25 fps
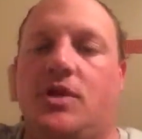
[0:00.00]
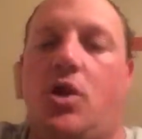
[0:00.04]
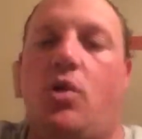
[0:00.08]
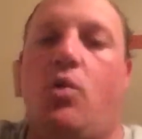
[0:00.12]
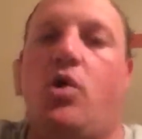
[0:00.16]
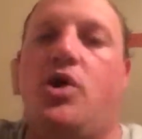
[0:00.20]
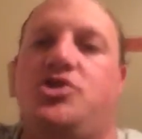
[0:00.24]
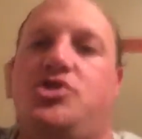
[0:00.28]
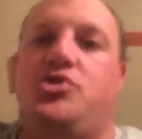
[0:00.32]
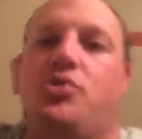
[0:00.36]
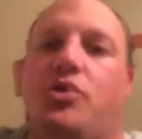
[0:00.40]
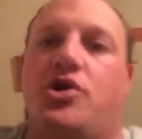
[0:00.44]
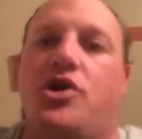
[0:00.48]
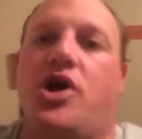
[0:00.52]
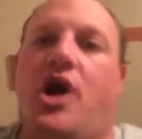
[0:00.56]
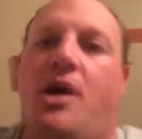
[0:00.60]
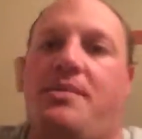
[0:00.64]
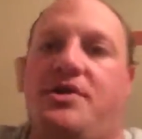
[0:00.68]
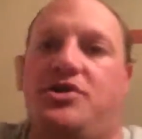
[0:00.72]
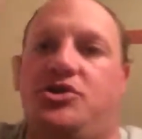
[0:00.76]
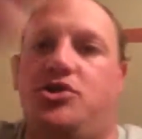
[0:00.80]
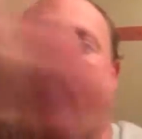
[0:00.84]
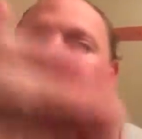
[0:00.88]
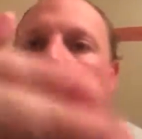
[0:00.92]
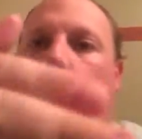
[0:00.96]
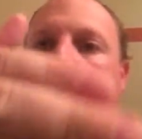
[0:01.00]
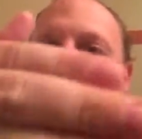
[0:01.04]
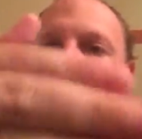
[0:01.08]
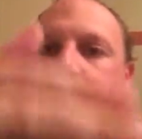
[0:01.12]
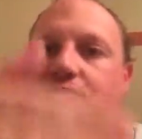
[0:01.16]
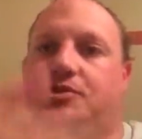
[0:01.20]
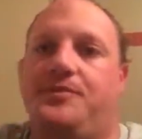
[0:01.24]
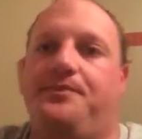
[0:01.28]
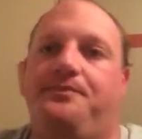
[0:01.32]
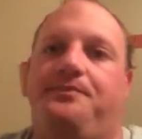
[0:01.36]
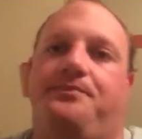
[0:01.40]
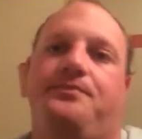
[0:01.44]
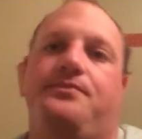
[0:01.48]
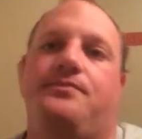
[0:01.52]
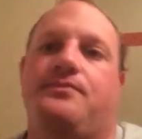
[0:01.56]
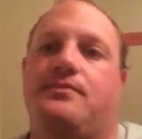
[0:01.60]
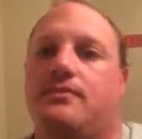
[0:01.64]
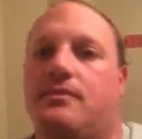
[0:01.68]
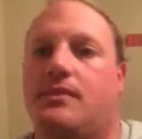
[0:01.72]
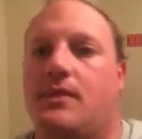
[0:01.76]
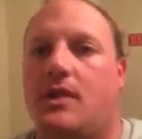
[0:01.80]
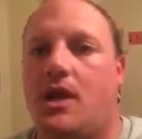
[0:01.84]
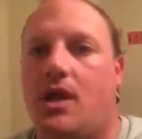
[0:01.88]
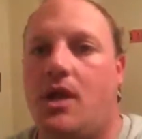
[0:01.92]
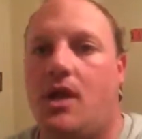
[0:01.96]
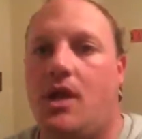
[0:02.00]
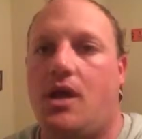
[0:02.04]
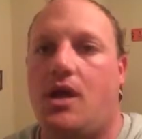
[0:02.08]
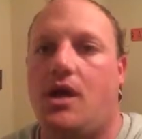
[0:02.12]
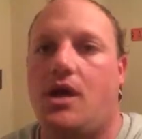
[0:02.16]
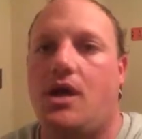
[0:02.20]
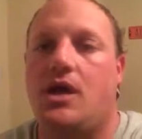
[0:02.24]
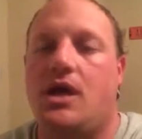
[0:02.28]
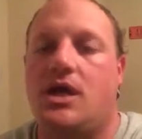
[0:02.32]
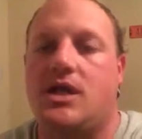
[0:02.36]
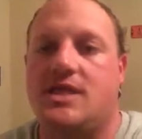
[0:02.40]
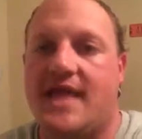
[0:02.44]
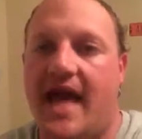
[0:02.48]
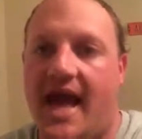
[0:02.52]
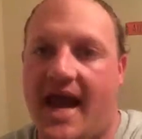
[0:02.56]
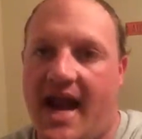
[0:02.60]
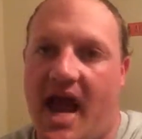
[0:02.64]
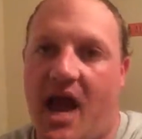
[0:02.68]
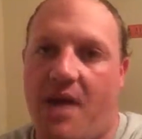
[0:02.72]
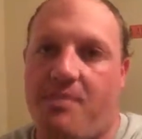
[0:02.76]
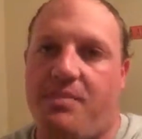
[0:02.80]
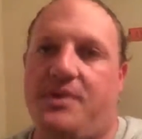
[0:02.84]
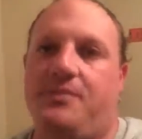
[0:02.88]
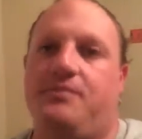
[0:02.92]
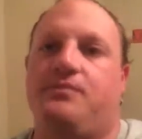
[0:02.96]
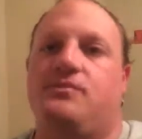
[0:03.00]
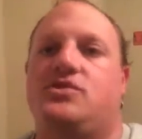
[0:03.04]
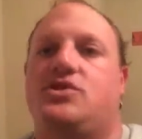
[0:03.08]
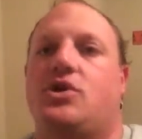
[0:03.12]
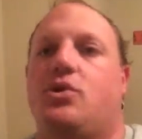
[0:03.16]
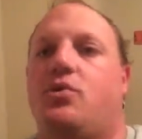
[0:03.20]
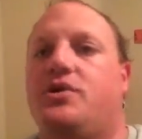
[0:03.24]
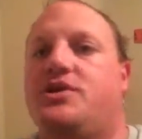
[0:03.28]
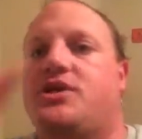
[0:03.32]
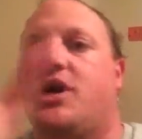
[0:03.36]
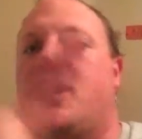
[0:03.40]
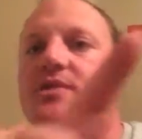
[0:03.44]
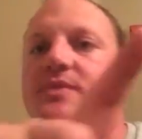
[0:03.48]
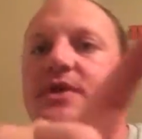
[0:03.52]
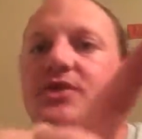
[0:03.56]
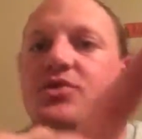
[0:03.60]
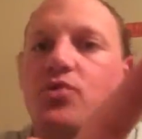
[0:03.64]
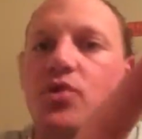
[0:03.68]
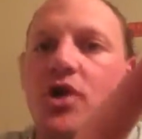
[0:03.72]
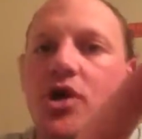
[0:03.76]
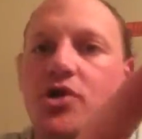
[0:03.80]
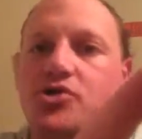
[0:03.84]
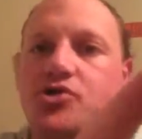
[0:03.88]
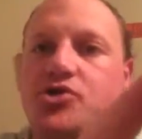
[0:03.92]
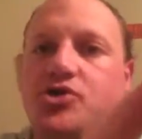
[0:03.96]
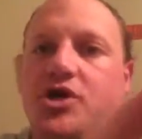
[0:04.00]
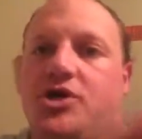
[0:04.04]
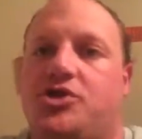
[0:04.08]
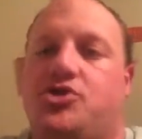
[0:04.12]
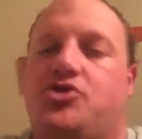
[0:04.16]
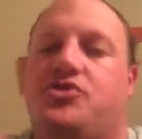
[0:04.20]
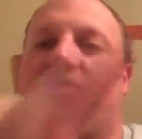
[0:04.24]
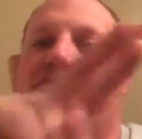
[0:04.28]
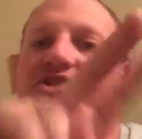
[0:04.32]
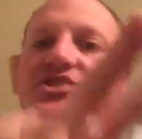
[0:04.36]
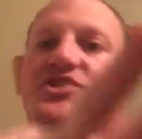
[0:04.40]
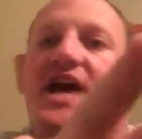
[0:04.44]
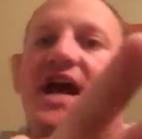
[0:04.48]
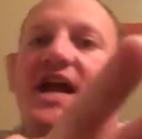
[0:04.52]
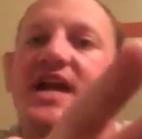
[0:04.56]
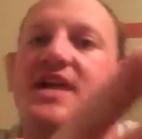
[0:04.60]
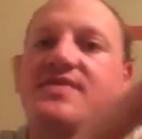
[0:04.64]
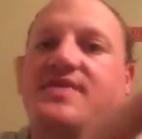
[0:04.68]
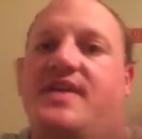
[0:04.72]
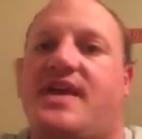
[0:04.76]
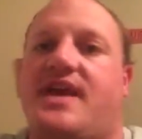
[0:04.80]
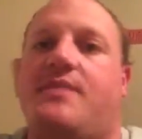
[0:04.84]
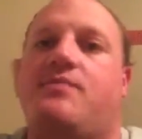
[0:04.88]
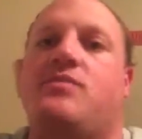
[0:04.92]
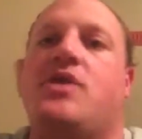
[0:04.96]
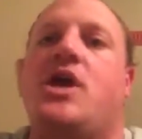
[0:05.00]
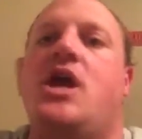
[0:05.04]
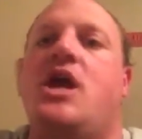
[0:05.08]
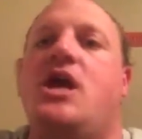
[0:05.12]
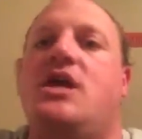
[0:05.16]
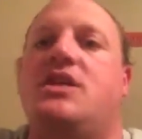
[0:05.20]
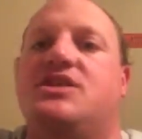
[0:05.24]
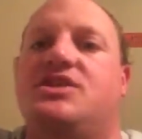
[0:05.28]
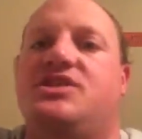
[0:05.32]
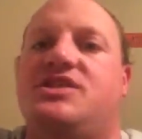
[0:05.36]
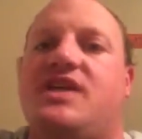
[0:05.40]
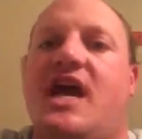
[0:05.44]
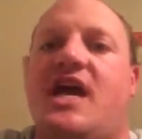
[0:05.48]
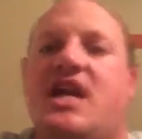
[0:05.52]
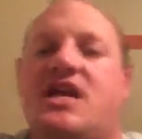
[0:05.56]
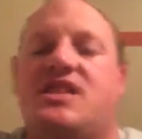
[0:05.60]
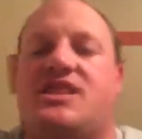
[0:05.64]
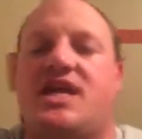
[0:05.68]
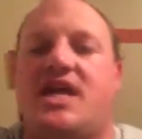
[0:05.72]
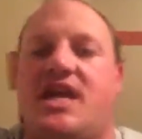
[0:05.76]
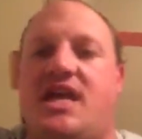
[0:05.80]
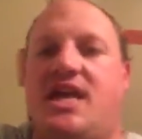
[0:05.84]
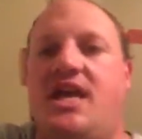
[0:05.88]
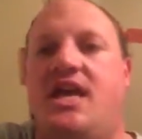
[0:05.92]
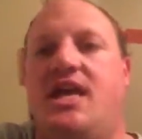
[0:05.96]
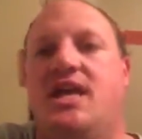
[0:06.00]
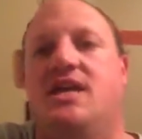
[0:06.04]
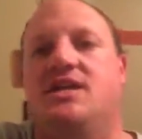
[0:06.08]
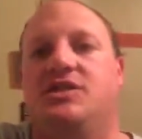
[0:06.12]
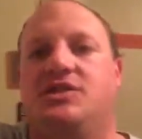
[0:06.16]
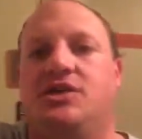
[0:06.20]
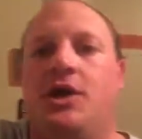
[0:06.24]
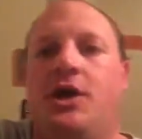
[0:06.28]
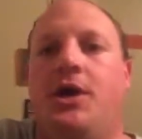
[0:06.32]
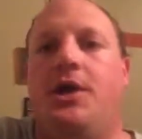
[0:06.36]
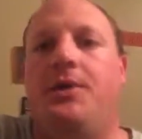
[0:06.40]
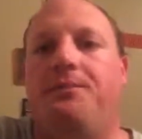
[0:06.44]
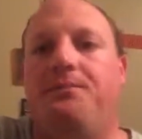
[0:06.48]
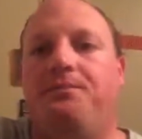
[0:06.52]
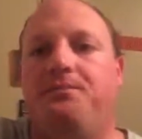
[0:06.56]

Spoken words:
or what you were coming towards. That happened. So we talked about the road structure. The second thing is